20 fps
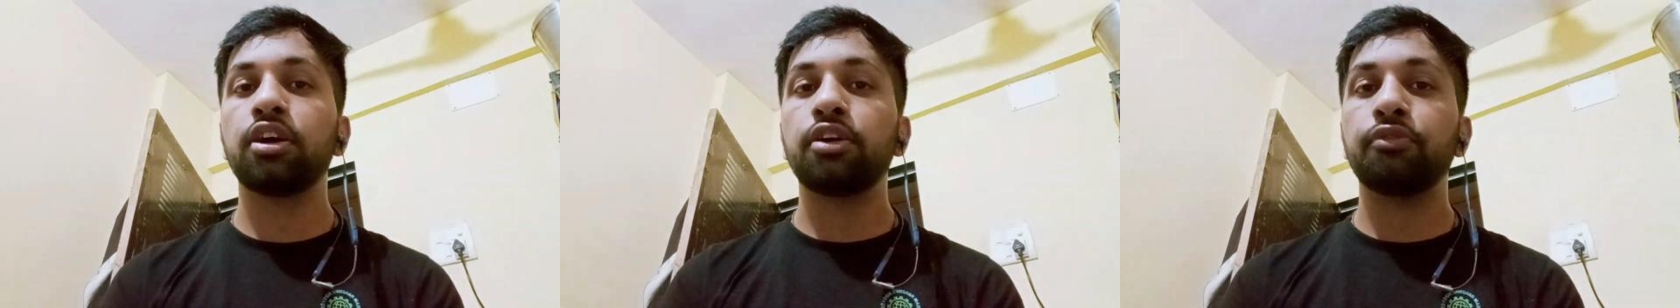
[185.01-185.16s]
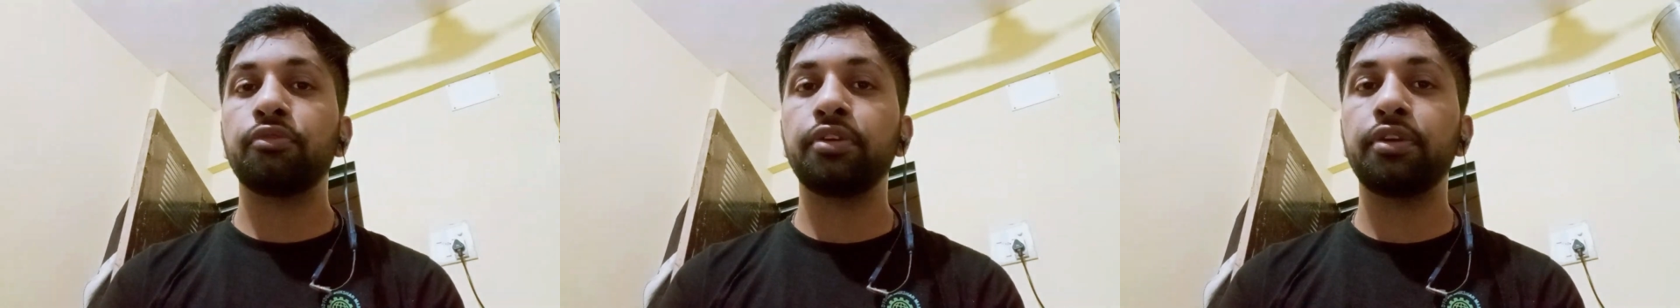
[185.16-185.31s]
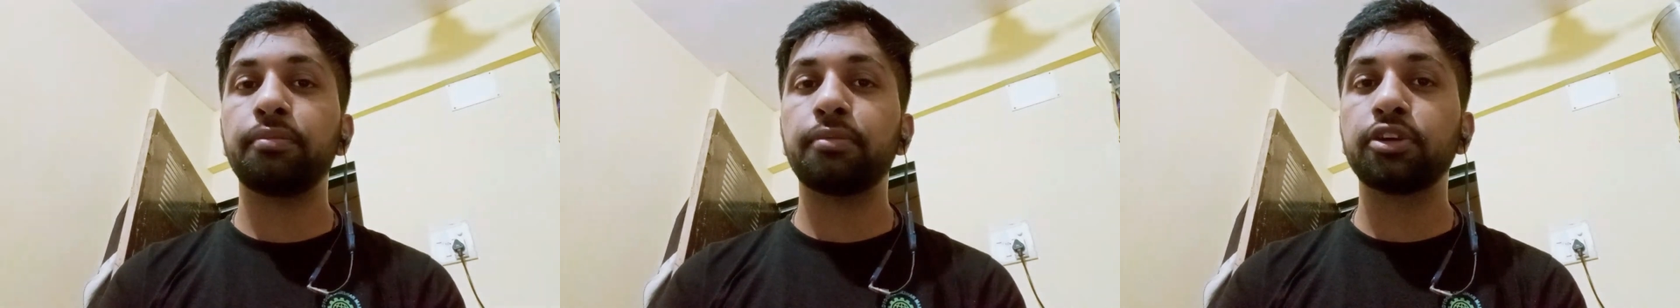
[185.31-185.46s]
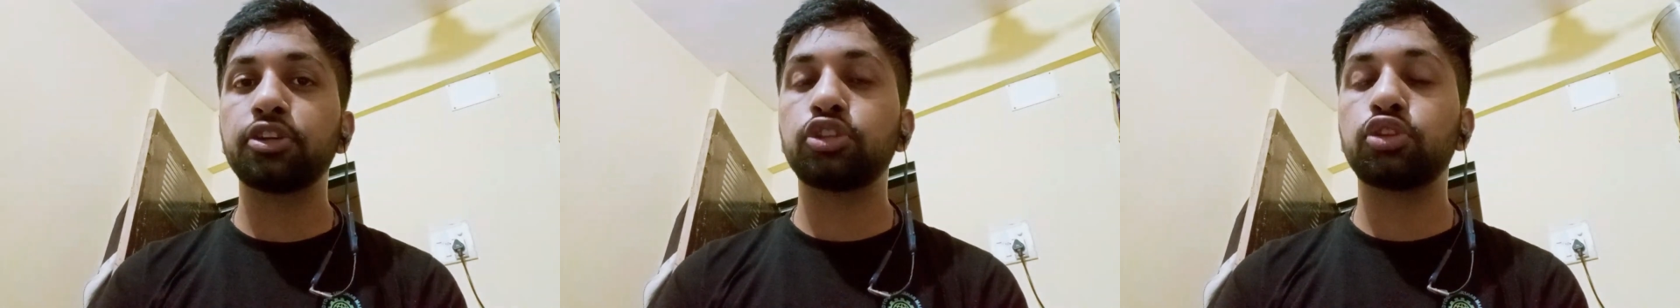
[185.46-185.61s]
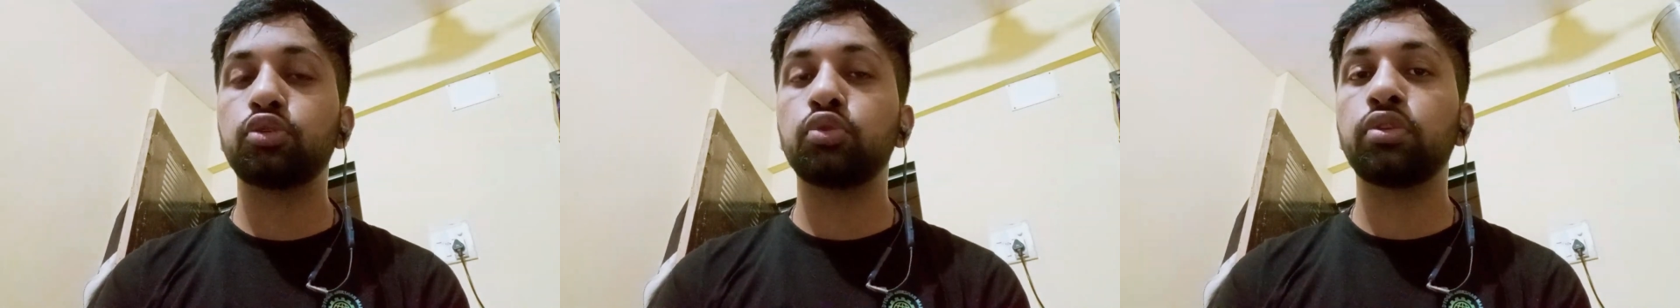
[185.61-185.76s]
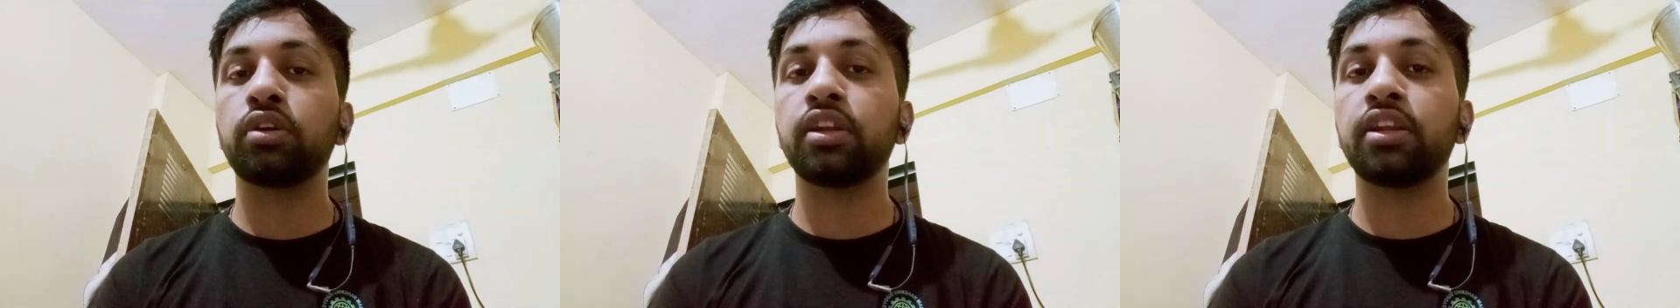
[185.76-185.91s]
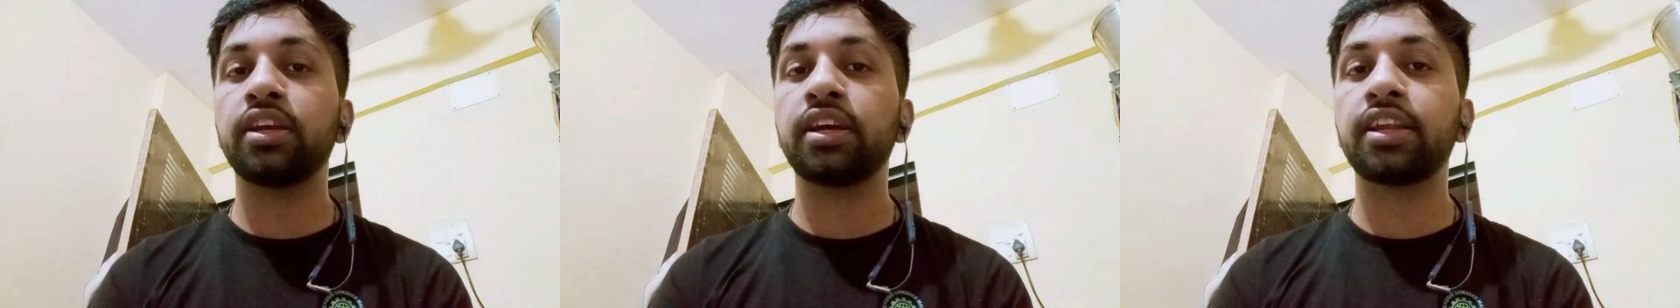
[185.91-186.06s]
we must
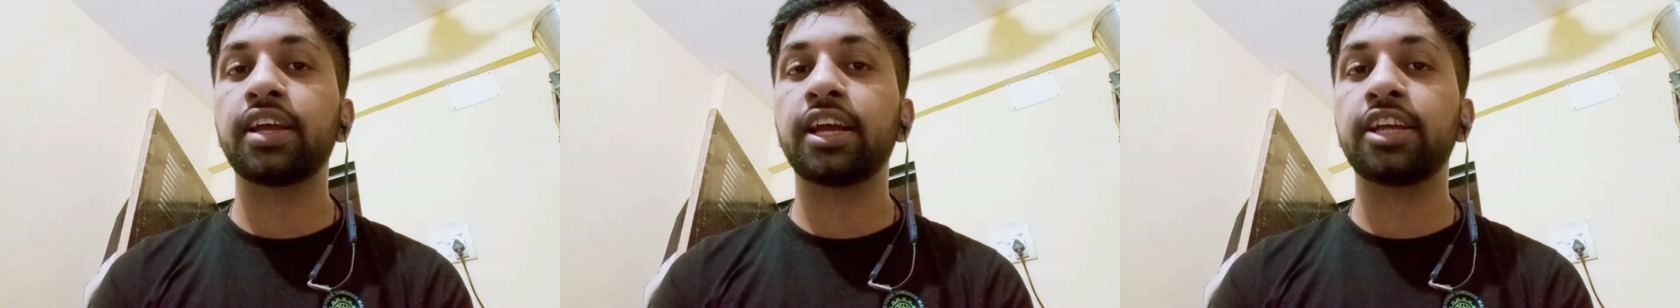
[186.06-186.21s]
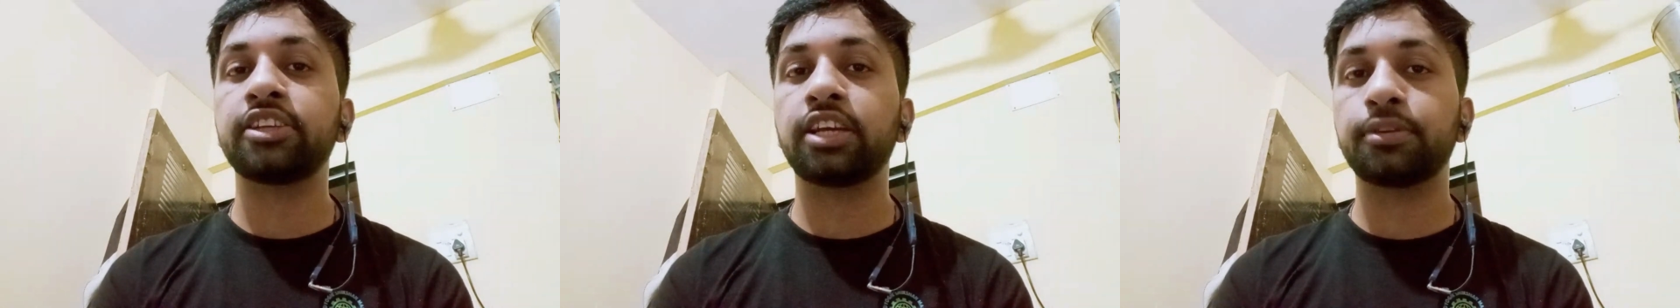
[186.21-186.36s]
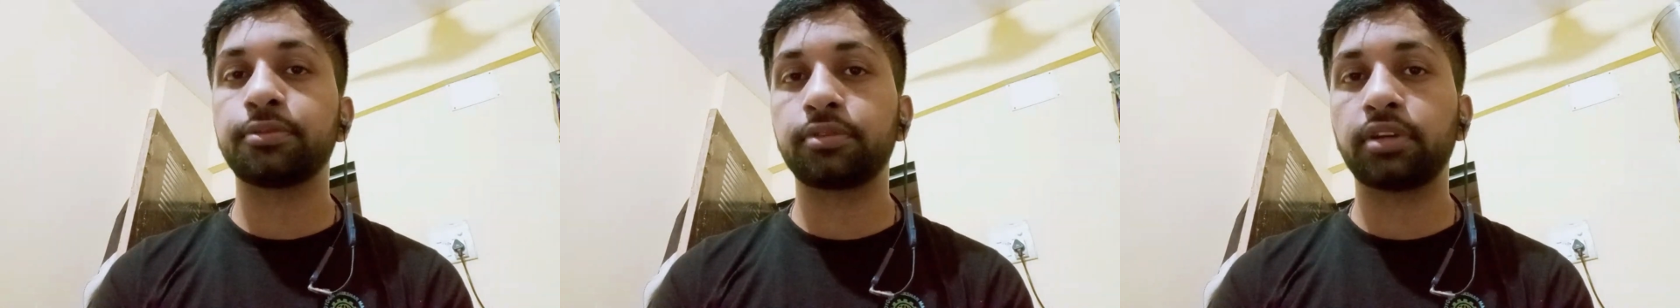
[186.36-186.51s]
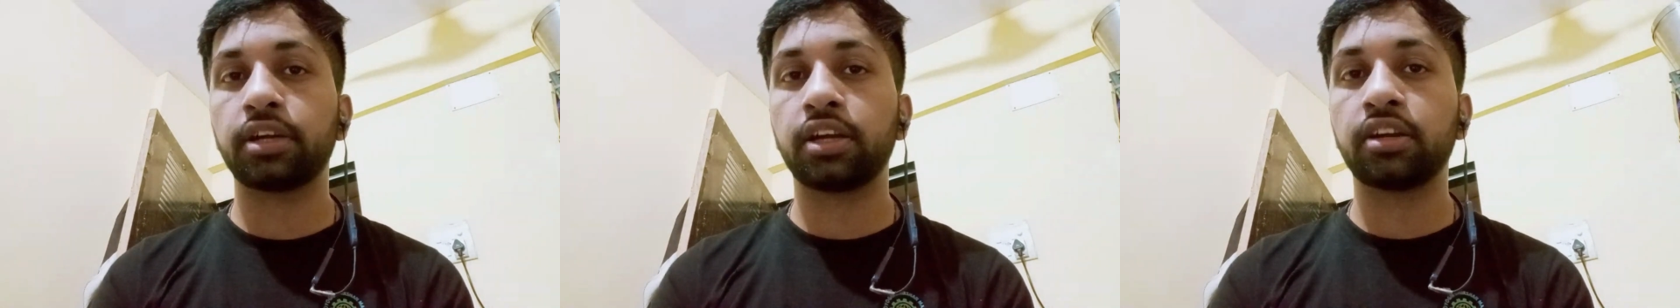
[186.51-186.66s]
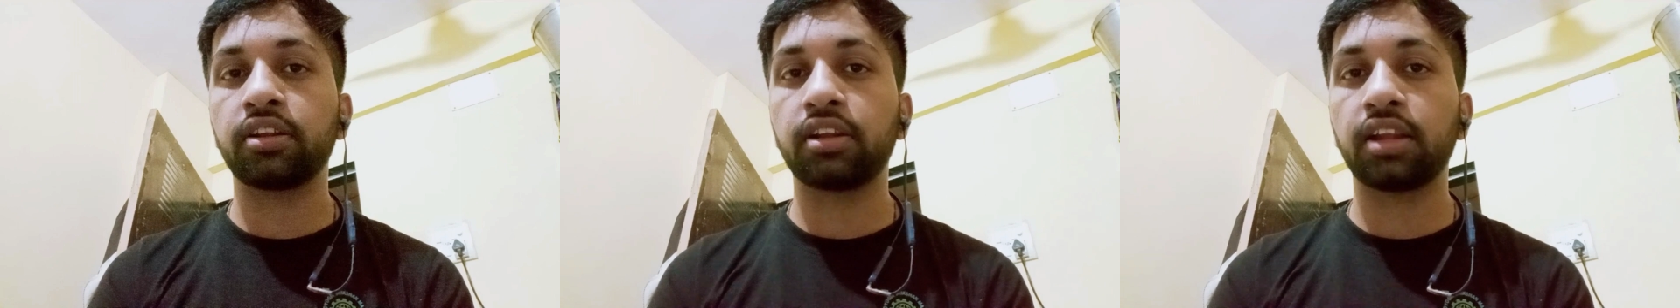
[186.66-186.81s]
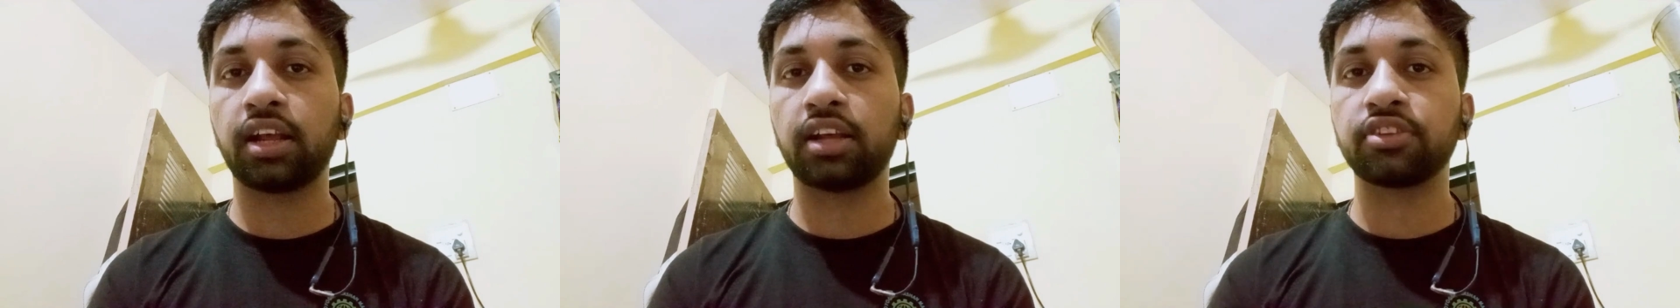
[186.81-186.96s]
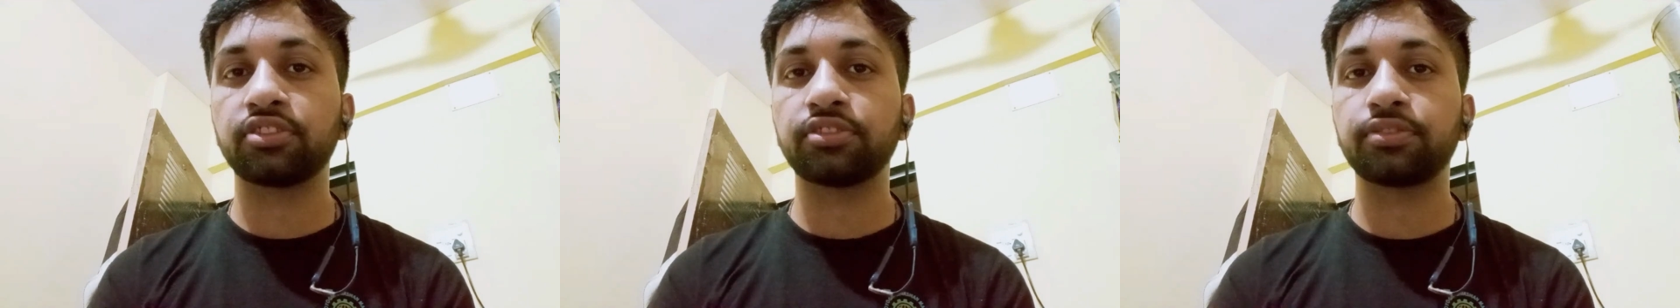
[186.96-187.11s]
declare as an abstract
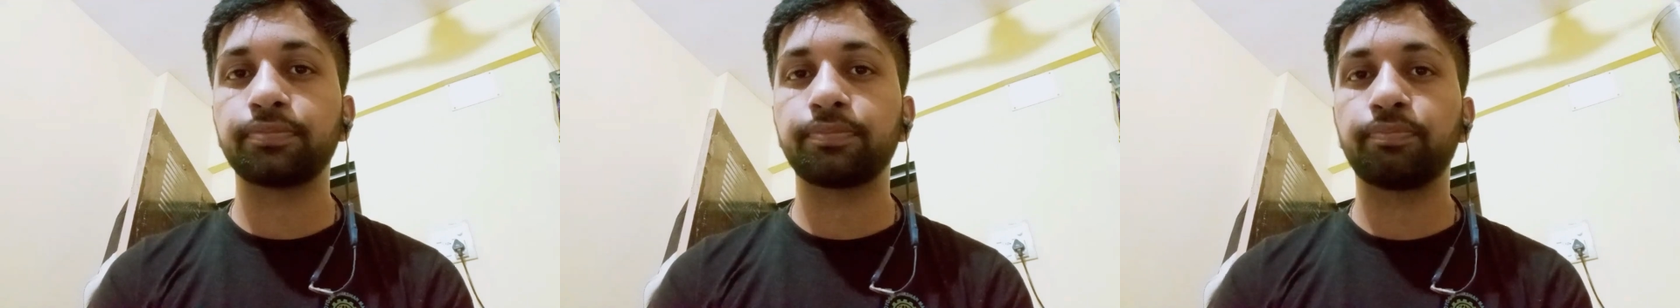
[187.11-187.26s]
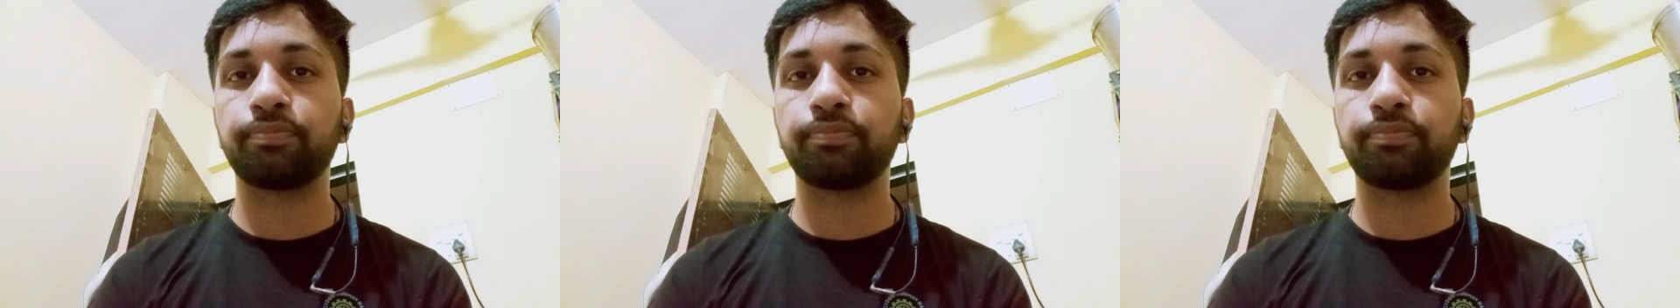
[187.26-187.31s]
class.